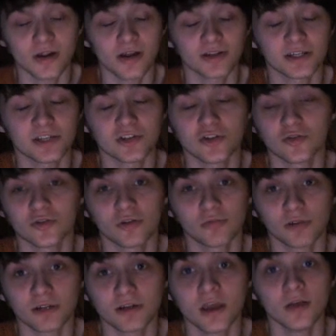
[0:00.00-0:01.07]
Annotation at the top
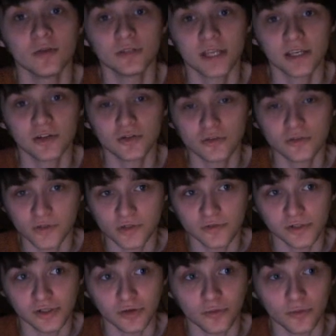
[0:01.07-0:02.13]
right will take you to a future
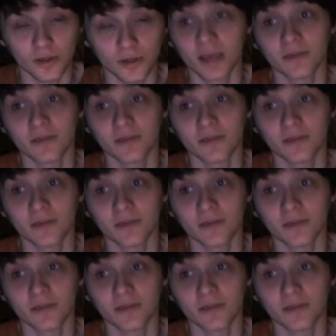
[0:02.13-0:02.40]
video.